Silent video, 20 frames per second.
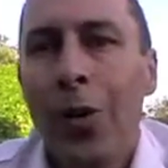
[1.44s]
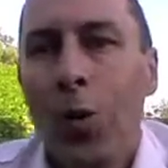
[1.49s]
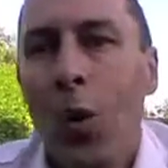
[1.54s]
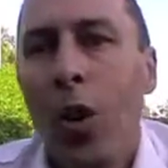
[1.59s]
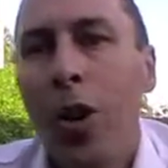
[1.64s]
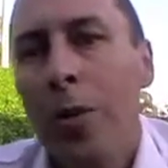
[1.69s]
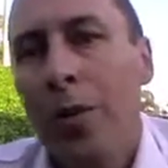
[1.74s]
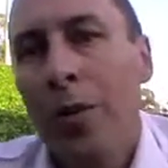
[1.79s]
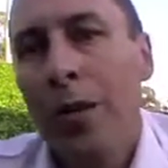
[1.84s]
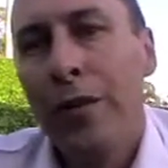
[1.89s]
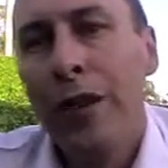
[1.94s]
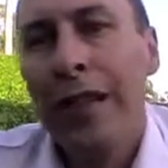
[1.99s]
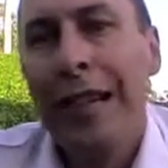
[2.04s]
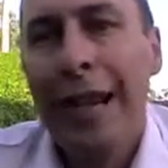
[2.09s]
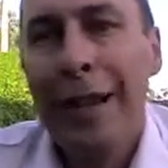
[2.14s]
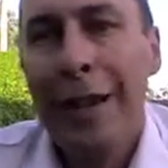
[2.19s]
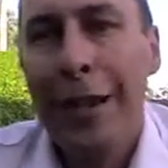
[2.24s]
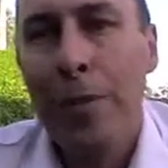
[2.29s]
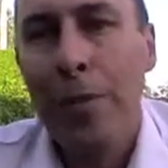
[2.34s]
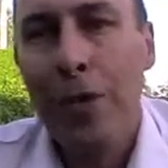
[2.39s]
Welcome to
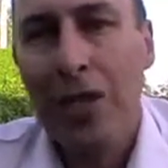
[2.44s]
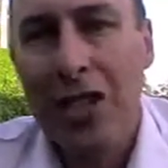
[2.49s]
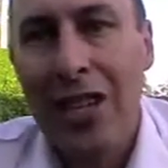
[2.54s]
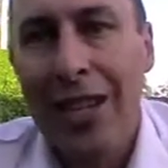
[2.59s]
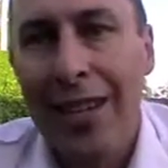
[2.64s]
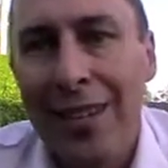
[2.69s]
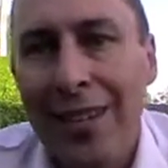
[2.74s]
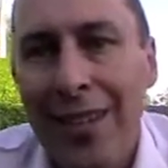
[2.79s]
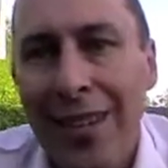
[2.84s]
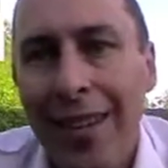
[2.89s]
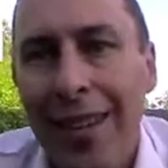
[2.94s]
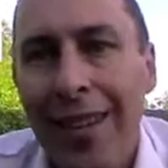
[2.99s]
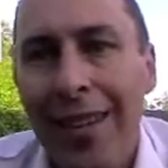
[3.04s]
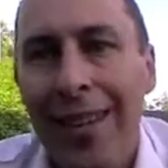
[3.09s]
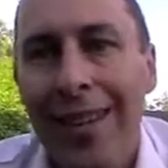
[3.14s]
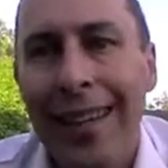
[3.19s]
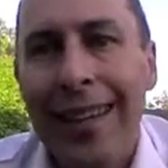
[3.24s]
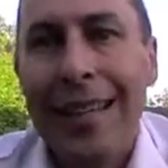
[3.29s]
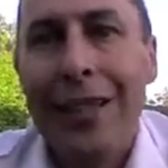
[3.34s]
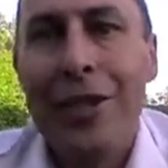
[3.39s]
video number 6
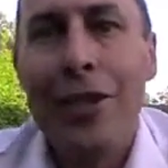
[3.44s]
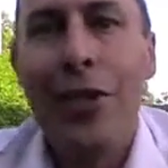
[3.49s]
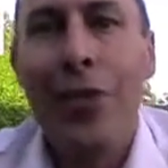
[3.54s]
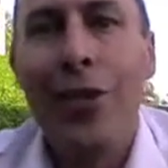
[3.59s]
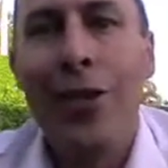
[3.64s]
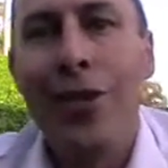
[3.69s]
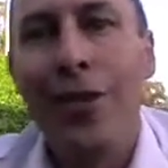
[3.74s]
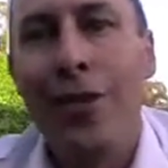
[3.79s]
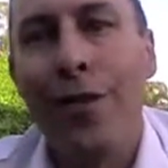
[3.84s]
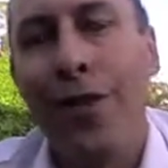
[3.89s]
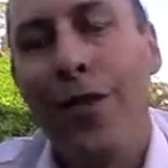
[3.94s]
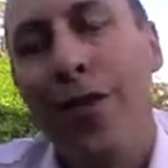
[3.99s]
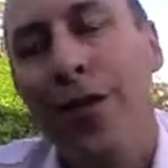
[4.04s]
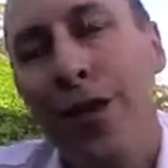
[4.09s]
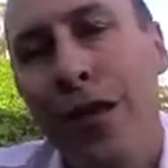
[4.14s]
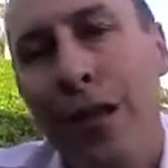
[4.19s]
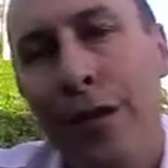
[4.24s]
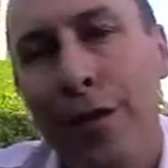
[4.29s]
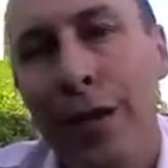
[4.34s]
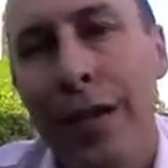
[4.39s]
in a series of
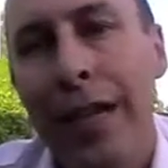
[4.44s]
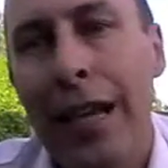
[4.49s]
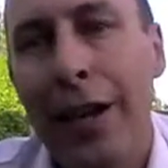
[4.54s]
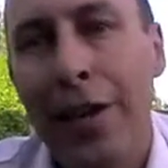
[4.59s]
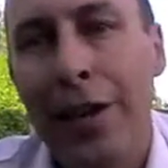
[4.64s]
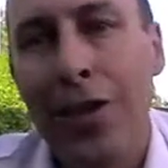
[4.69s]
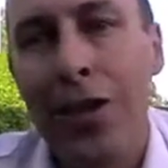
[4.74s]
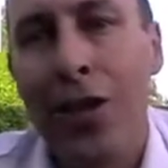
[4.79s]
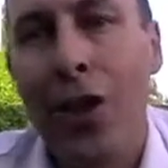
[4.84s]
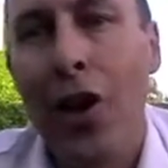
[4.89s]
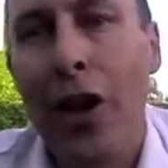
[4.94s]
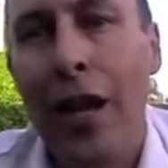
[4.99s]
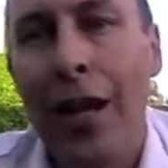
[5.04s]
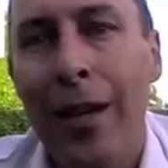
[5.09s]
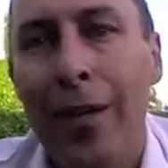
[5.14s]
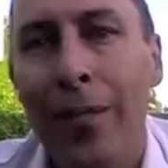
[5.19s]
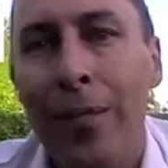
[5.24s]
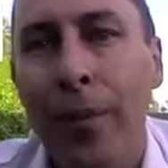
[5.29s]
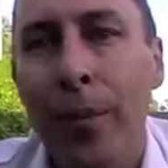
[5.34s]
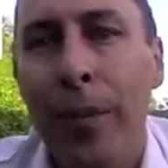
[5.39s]
13 videos that I
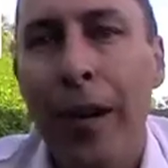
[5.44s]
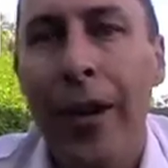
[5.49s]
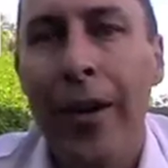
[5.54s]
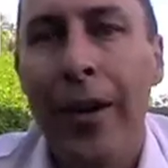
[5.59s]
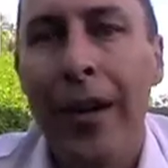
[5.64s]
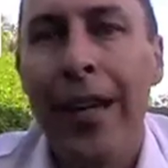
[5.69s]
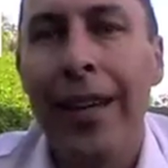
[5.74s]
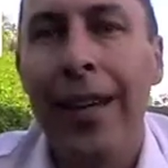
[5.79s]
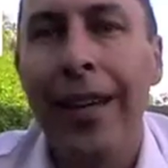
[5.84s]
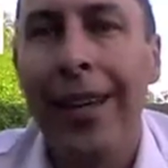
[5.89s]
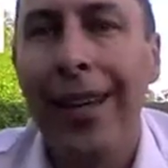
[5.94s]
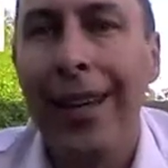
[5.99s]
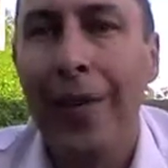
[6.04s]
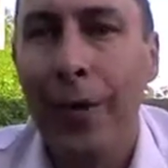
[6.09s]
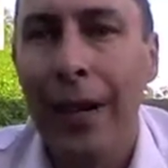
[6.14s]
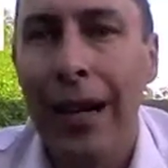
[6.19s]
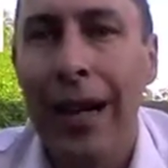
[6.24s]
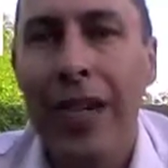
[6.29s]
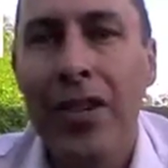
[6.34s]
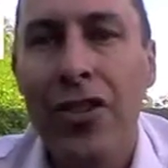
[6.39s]
am preparing in
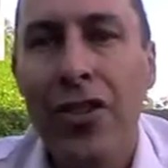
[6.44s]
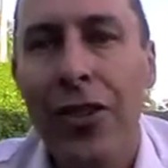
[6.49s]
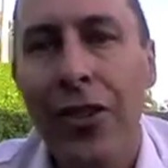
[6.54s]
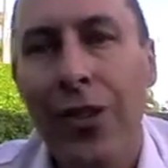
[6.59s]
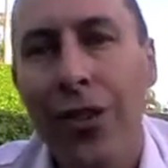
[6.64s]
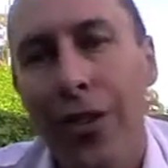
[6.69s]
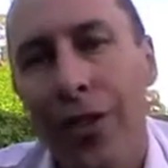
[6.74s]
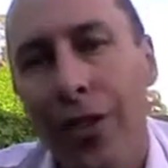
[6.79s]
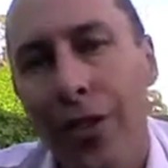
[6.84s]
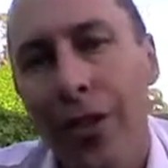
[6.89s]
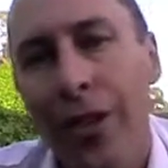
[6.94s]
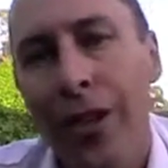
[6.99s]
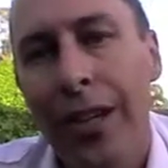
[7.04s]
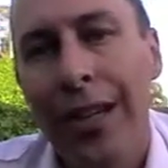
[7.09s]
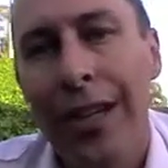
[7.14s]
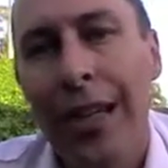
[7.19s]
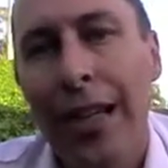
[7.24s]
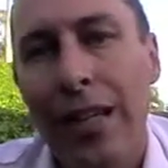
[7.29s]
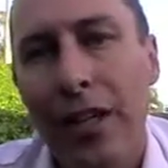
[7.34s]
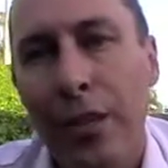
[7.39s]
relation to the
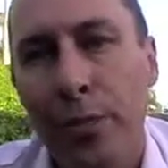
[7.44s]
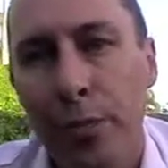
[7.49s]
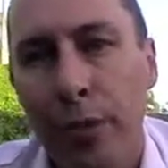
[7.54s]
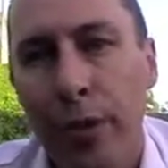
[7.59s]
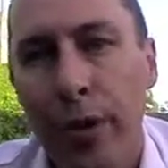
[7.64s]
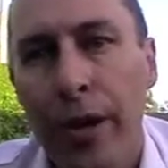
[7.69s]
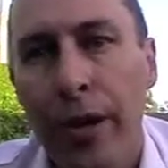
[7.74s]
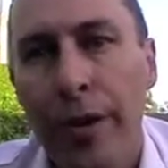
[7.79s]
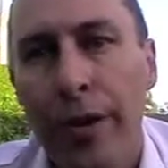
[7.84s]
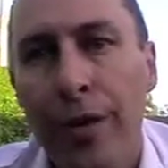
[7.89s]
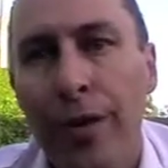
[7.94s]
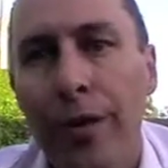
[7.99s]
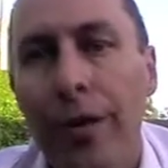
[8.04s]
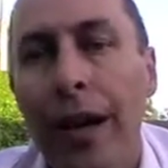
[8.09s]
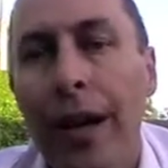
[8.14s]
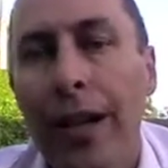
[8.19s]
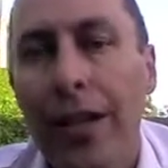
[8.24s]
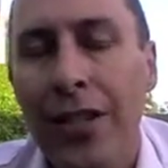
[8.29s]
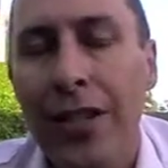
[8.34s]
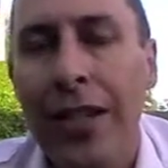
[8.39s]
13 days of prayer and
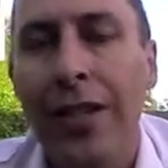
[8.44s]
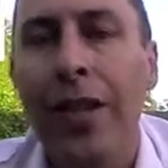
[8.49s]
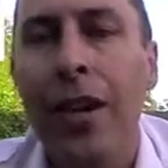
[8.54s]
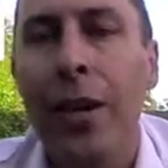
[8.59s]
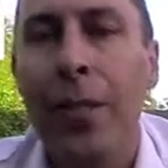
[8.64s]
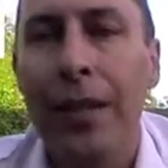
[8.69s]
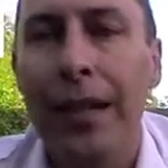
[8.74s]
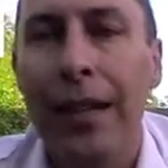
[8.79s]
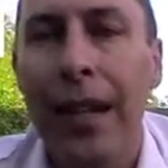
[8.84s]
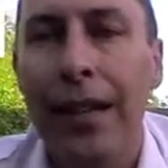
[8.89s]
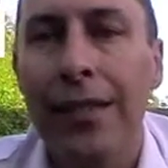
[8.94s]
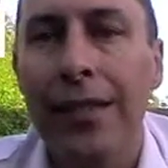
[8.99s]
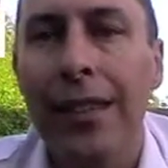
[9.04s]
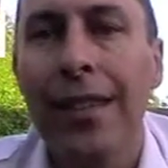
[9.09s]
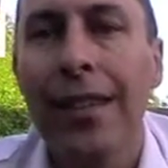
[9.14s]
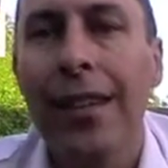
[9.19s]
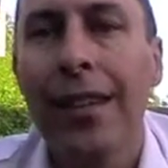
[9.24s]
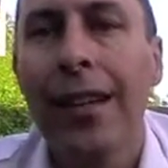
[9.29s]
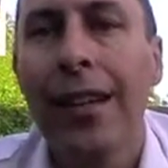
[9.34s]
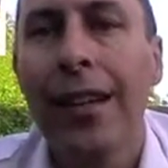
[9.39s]
fasting that I'm
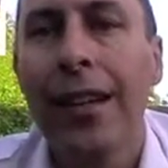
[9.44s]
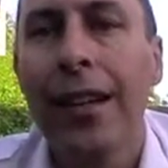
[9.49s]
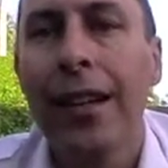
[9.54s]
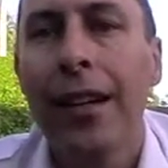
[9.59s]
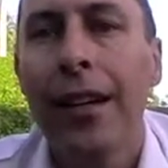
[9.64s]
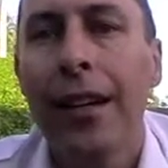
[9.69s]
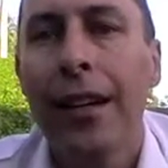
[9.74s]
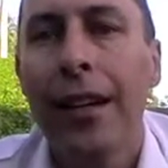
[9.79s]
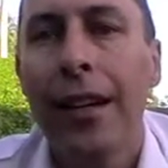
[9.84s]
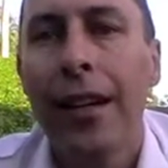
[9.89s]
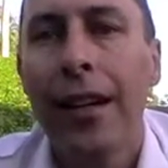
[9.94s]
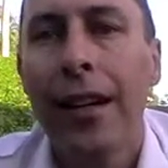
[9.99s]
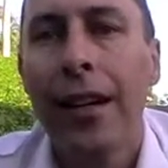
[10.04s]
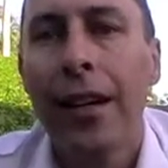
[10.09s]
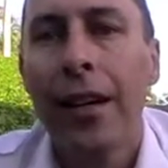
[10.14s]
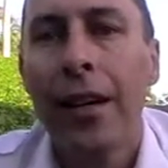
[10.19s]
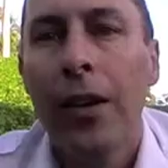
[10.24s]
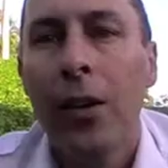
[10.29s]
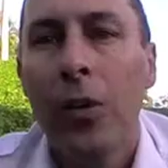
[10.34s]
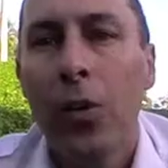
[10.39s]
conducting,
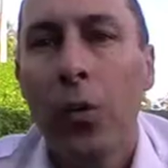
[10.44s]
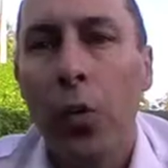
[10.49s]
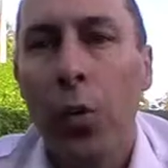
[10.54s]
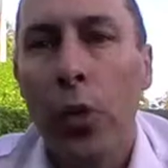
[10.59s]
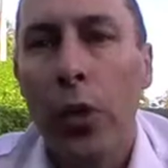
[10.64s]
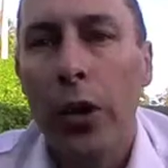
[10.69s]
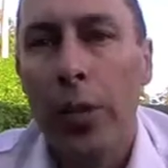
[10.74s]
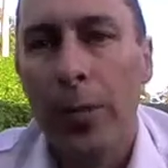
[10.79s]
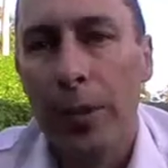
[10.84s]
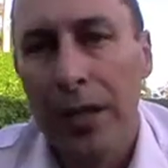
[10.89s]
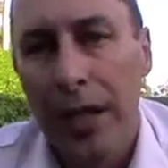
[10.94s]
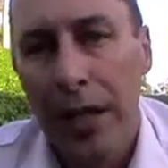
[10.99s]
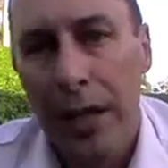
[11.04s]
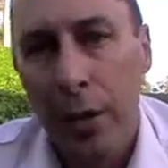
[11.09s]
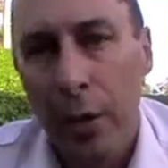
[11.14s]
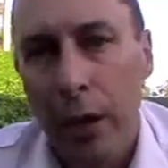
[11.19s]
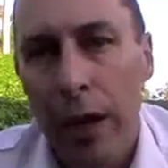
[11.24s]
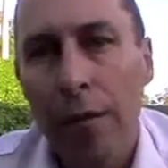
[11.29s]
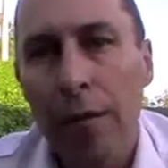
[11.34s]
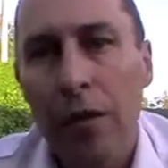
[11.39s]
with a
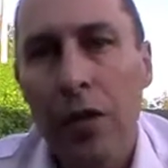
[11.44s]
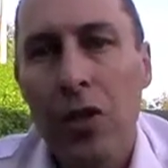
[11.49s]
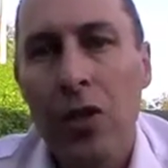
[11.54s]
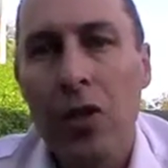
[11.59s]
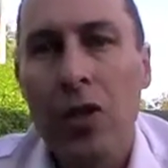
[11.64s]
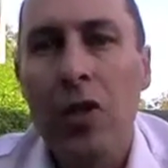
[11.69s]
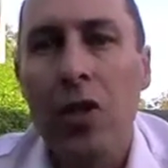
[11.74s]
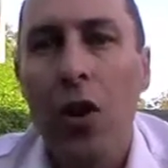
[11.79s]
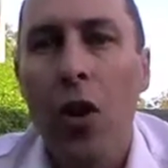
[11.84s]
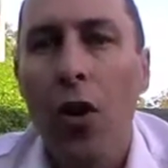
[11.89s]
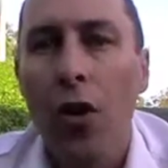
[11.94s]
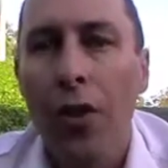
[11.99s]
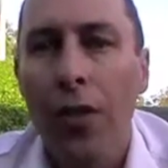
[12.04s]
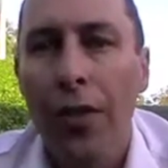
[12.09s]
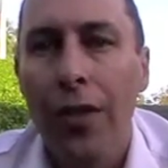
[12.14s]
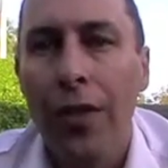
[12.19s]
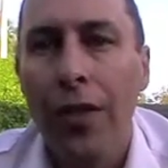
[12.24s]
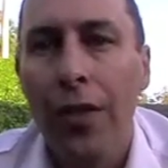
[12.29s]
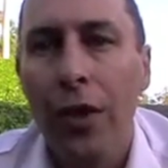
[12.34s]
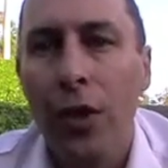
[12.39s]
particular emphasis
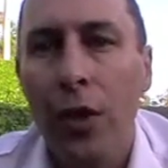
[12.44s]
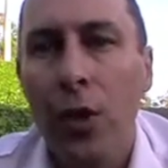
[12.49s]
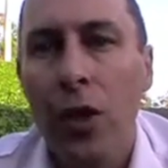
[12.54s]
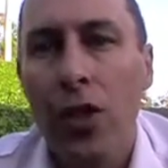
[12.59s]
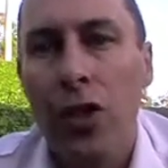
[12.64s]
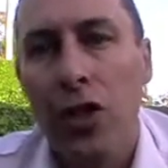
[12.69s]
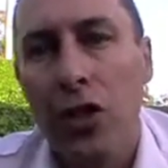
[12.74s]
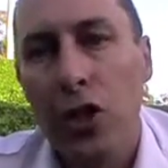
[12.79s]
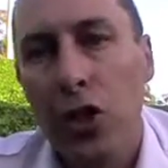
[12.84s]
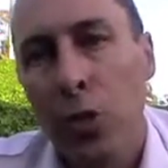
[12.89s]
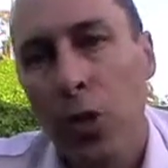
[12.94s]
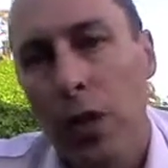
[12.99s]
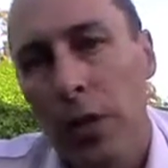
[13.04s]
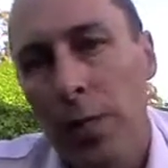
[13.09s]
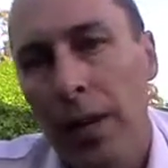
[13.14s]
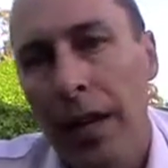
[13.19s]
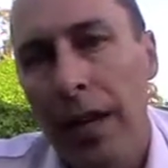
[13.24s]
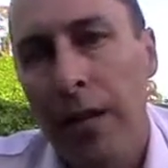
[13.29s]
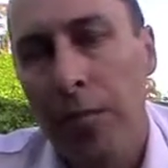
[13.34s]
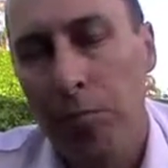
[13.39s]
on the Cross and the
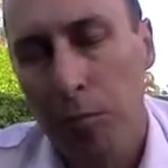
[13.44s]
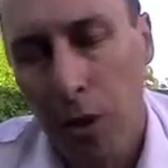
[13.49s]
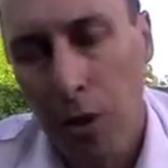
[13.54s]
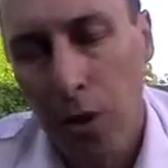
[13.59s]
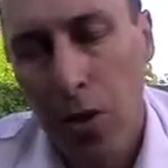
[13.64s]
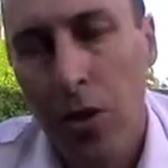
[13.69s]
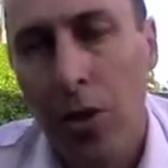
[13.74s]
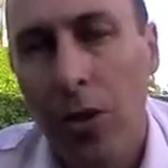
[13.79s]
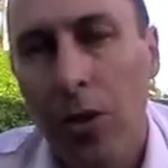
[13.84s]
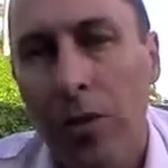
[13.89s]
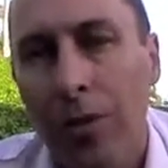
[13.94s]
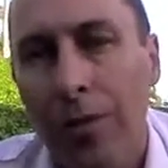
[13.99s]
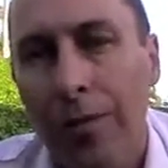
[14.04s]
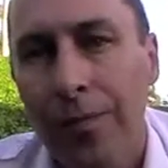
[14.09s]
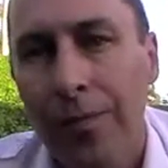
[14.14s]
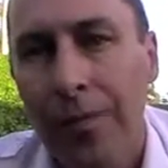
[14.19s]
Switchblade musical